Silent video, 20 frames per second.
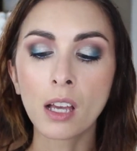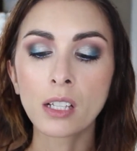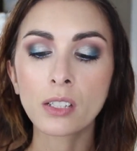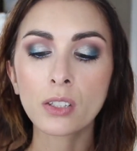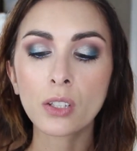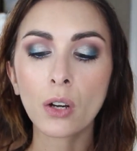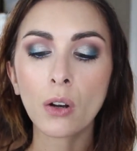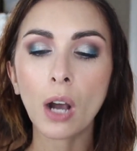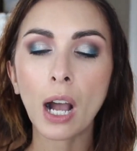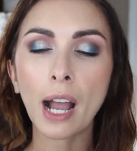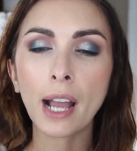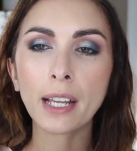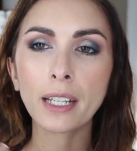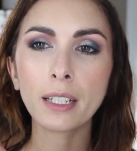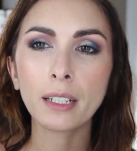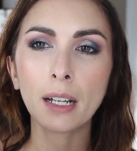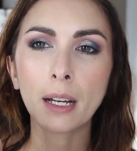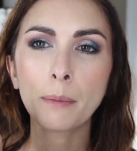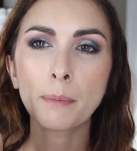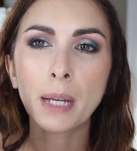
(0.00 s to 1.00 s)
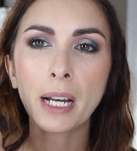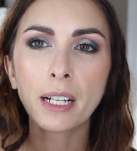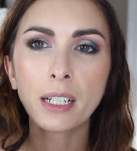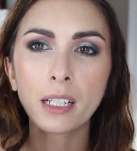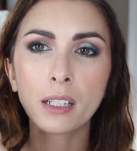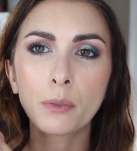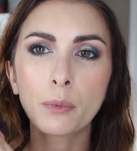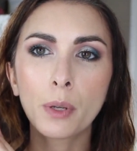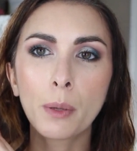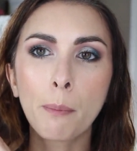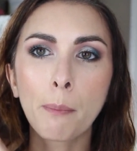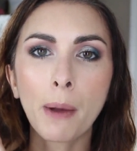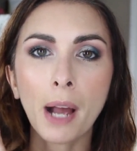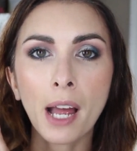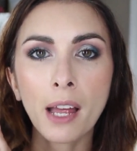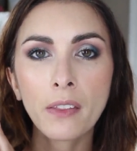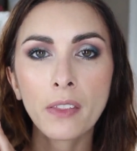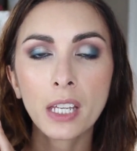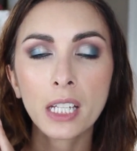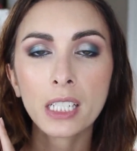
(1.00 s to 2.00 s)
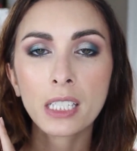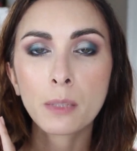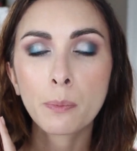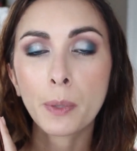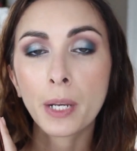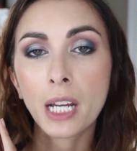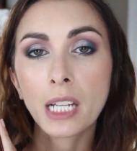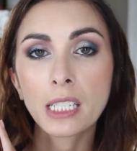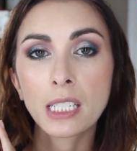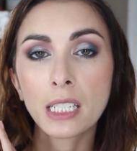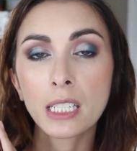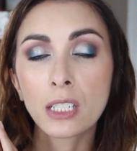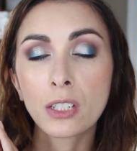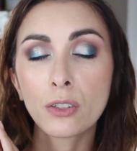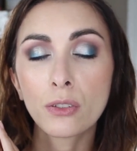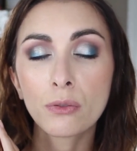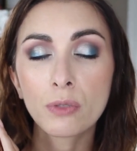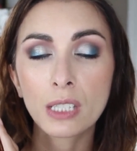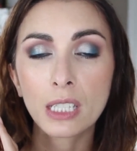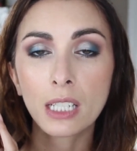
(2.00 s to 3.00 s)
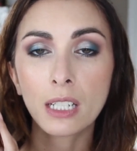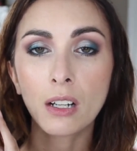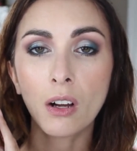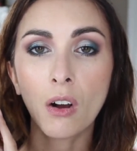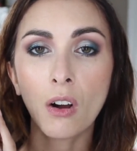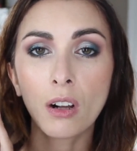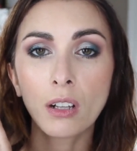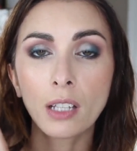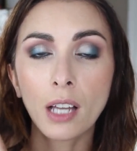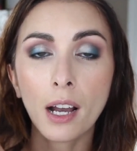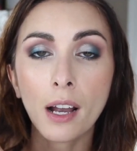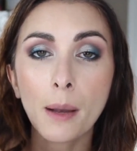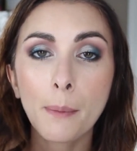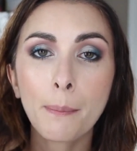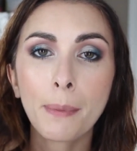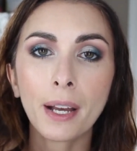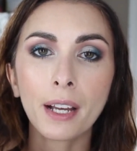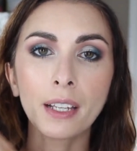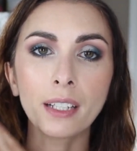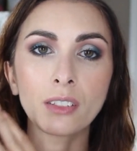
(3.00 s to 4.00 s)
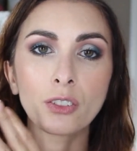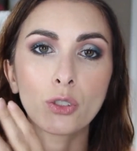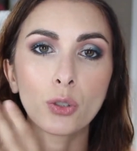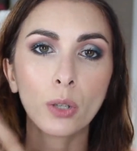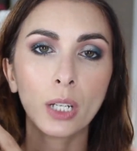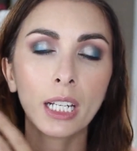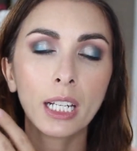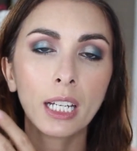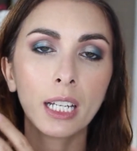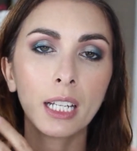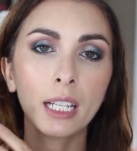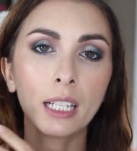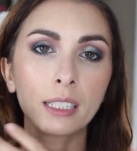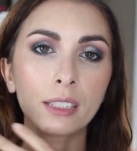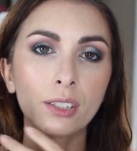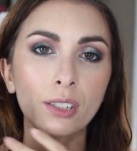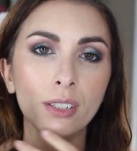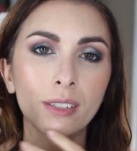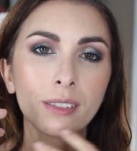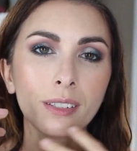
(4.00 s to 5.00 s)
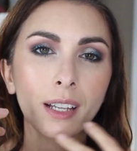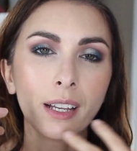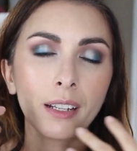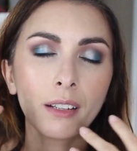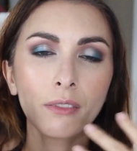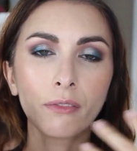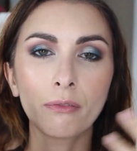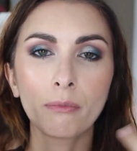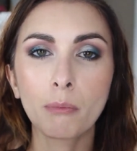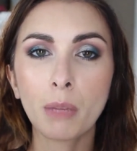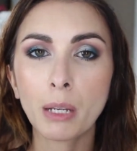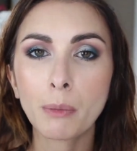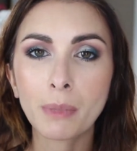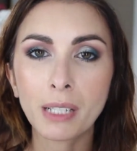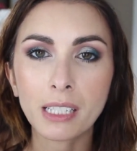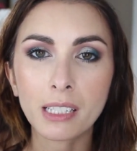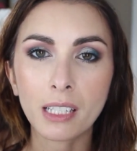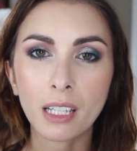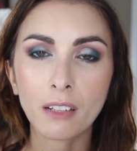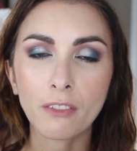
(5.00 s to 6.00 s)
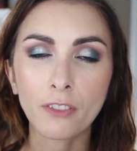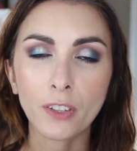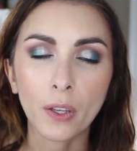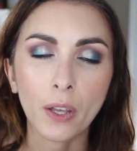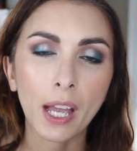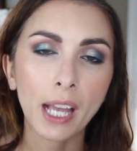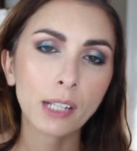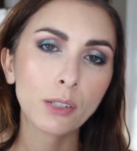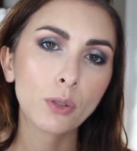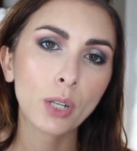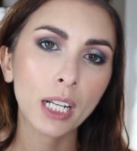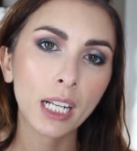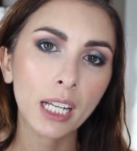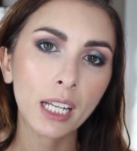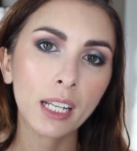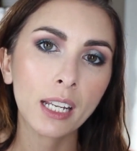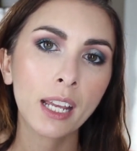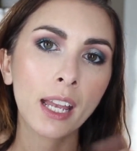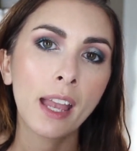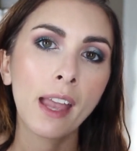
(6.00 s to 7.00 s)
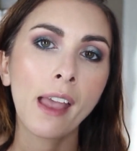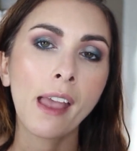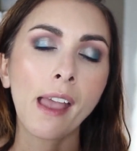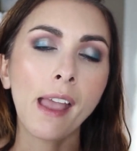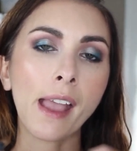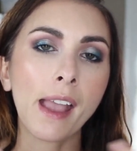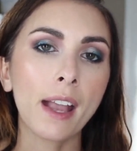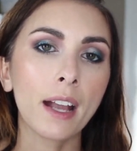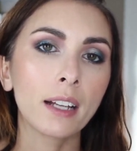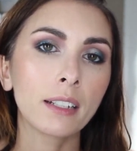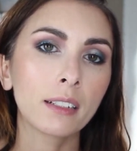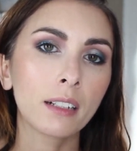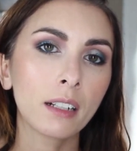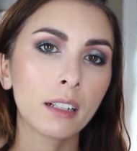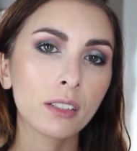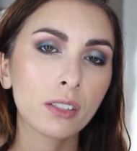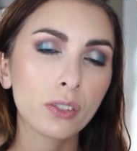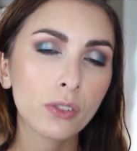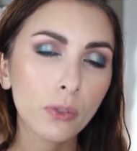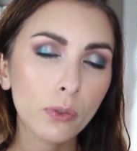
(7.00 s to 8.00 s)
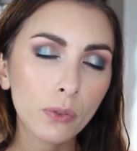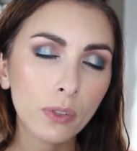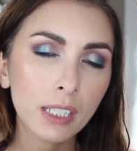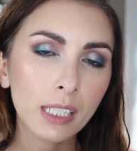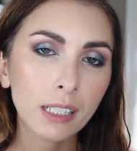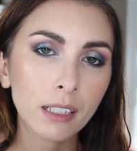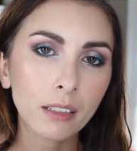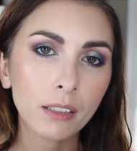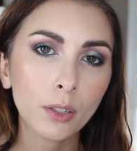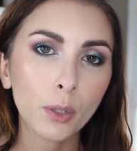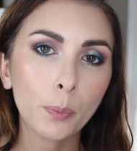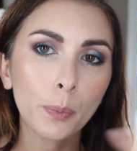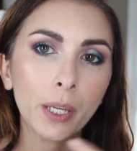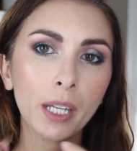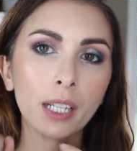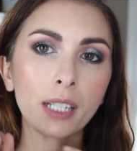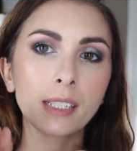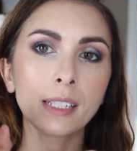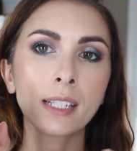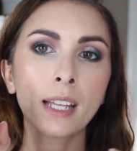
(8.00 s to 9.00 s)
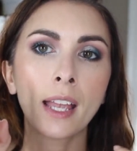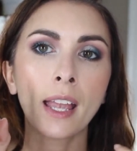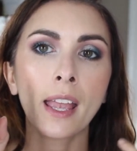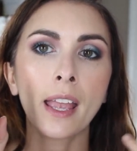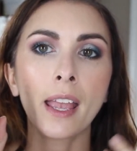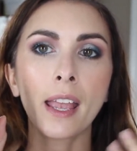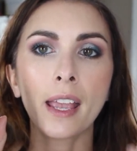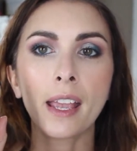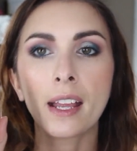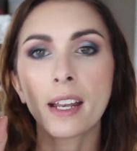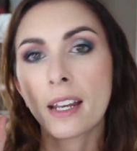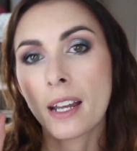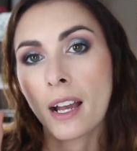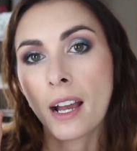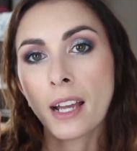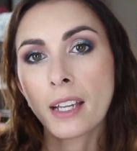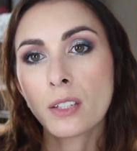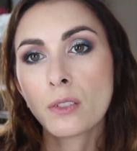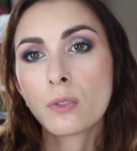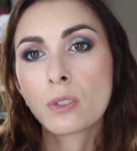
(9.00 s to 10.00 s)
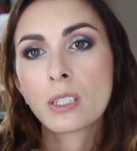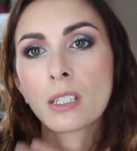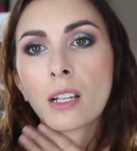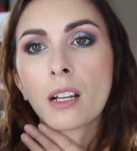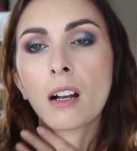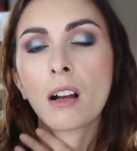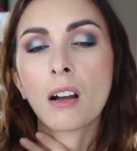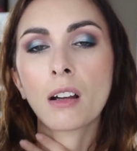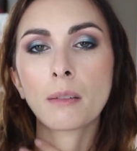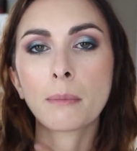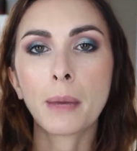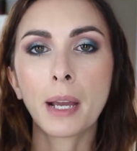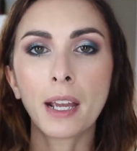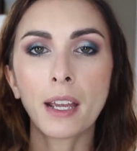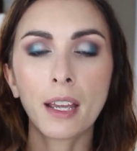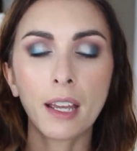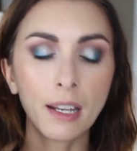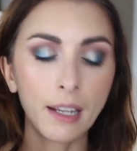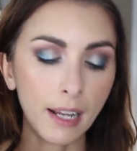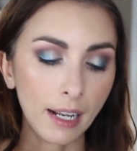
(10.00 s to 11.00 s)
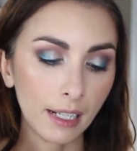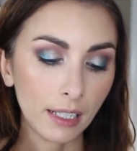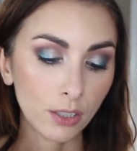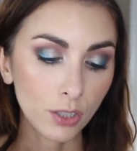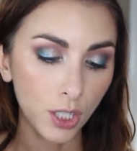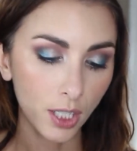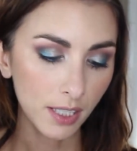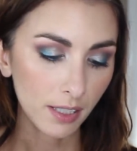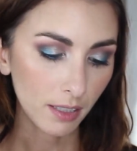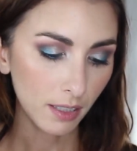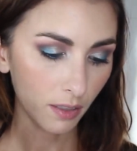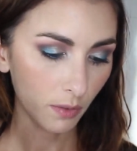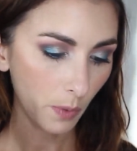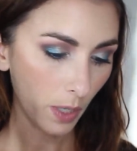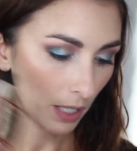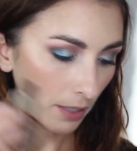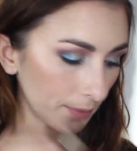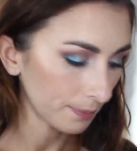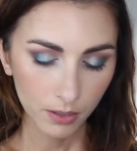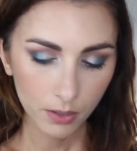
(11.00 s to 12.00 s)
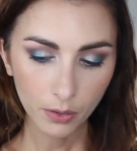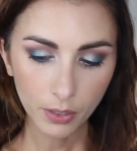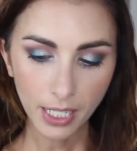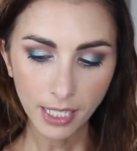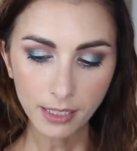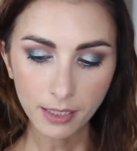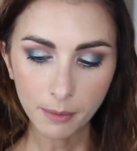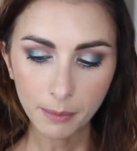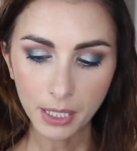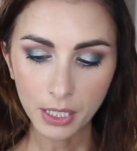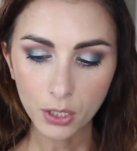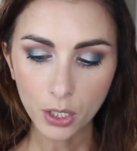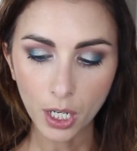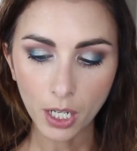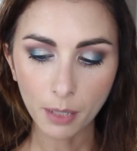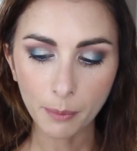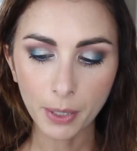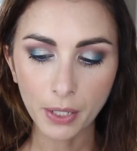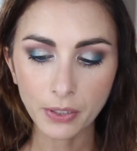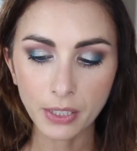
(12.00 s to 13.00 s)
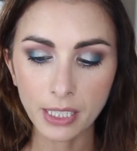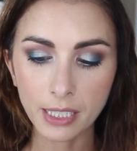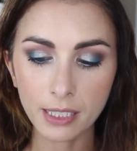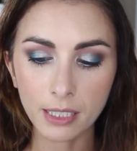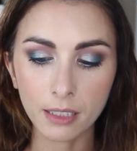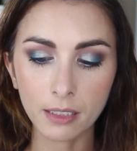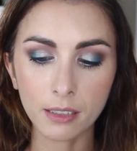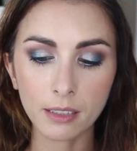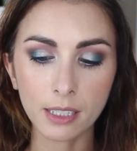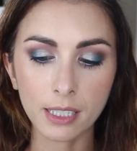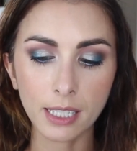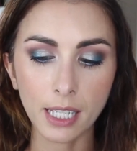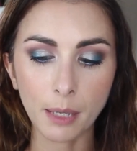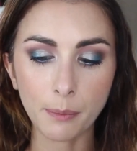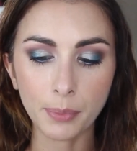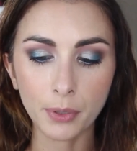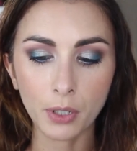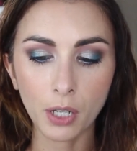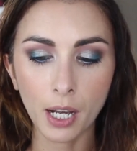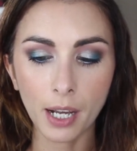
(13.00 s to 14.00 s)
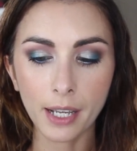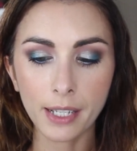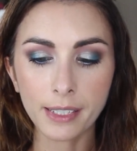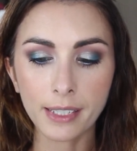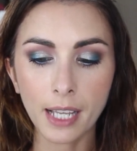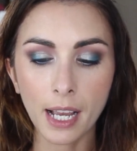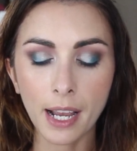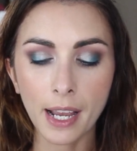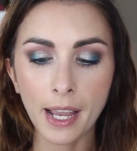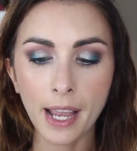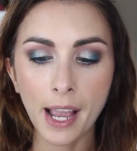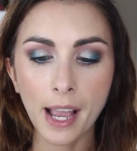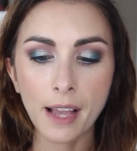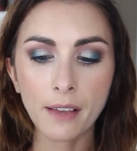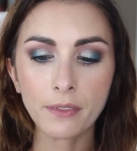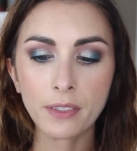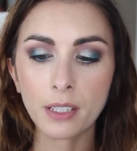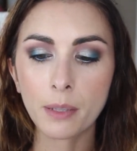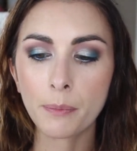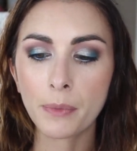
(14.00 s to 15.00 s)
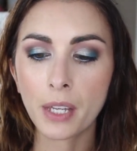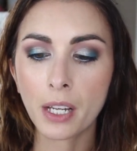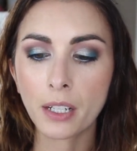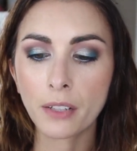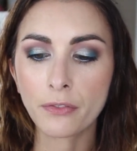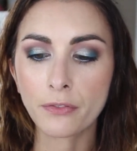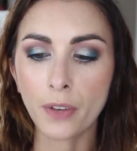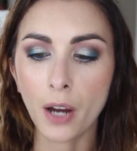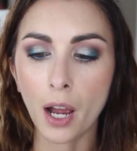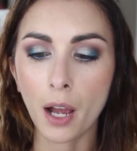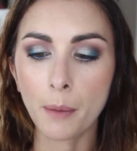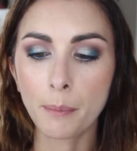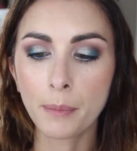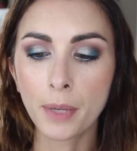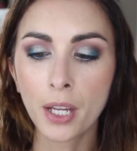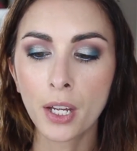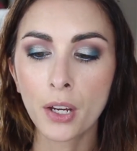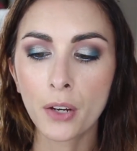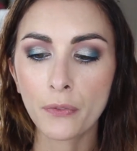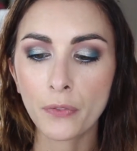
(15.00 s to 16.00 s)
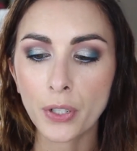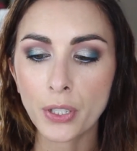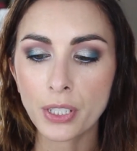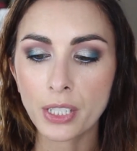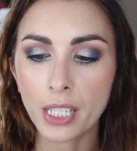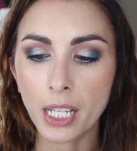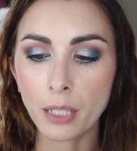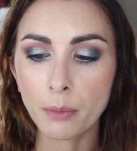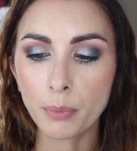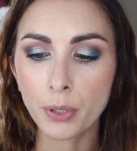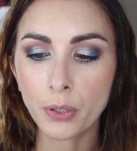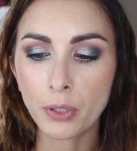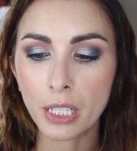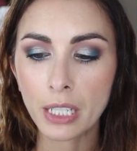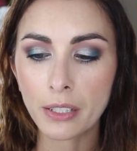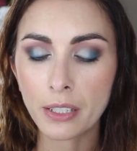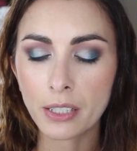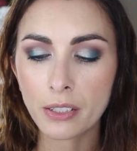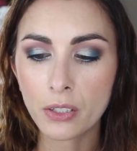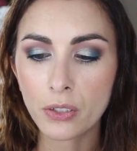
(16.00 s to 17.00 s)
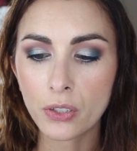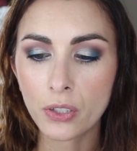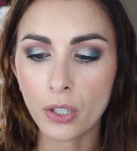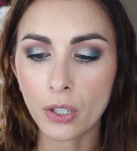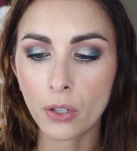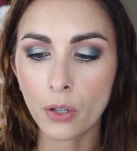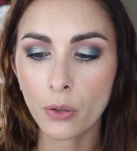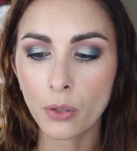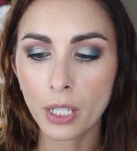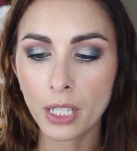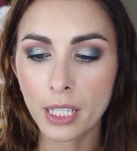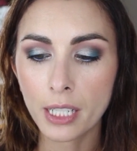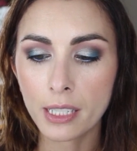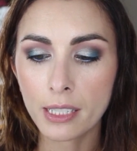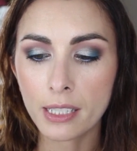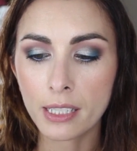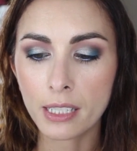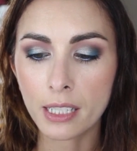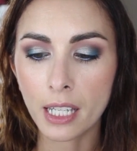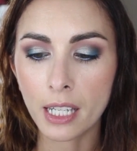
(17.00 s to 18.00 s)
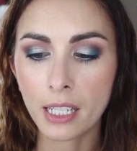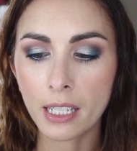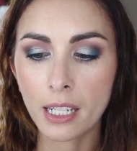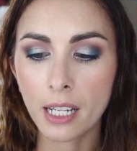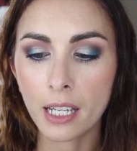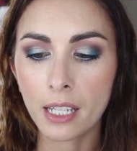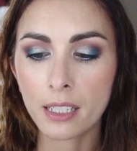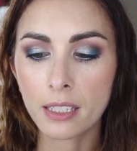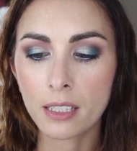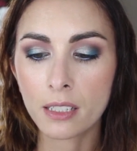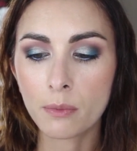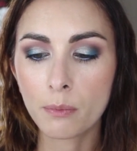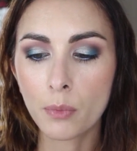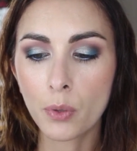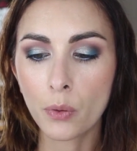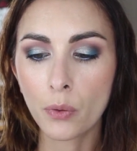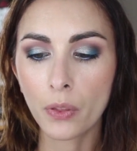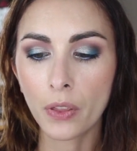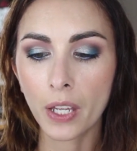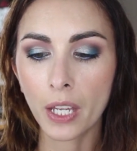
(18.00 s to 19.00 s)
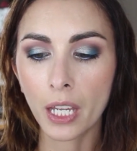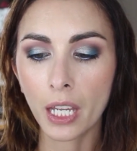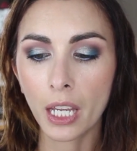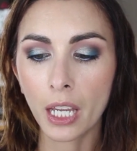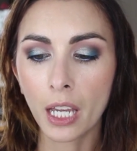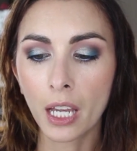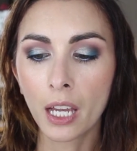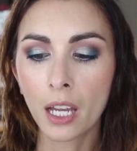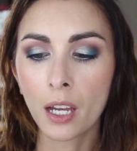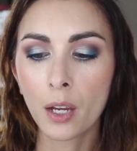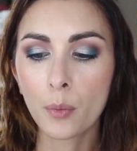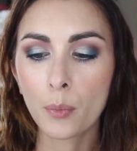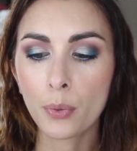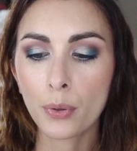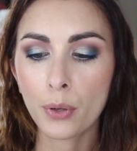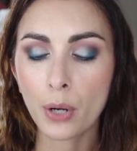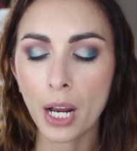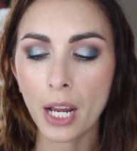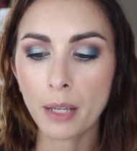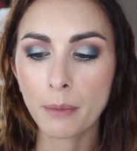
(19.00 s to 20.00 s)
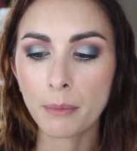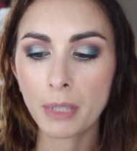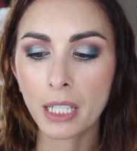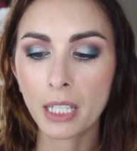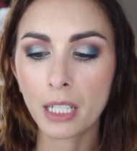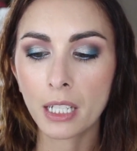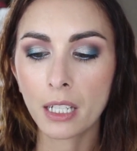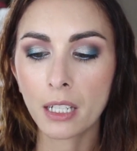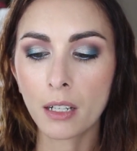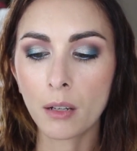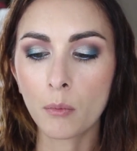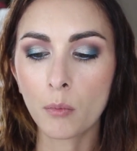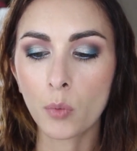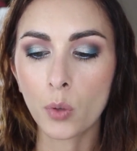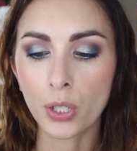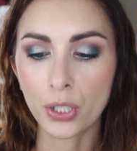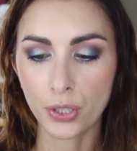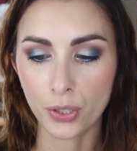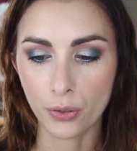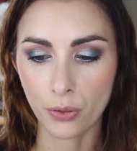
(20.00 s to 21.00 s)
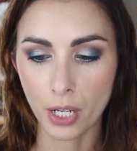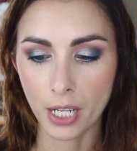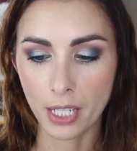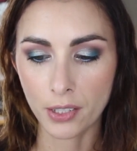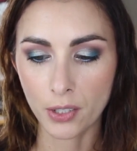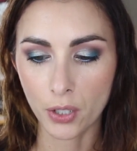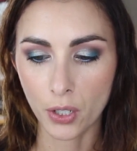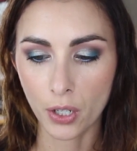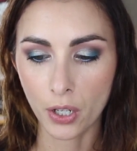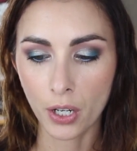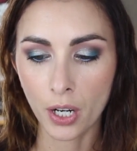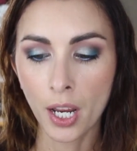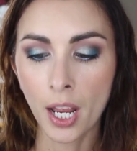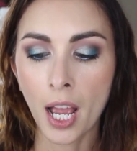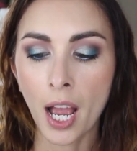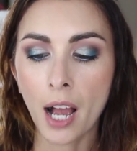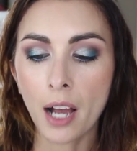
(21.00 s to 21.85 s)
So I'm not going to rebuy this, but I did use it all up. I enjoyed it. It just kind of made my skin feel hydrated and soothed it a little bit, and I used it on my neck and chest as well. So next I'm going to talk about these little sample guys. I have something from First Aid Beauty. This is their Coconut Skin Smoothie Priming Moisturizer.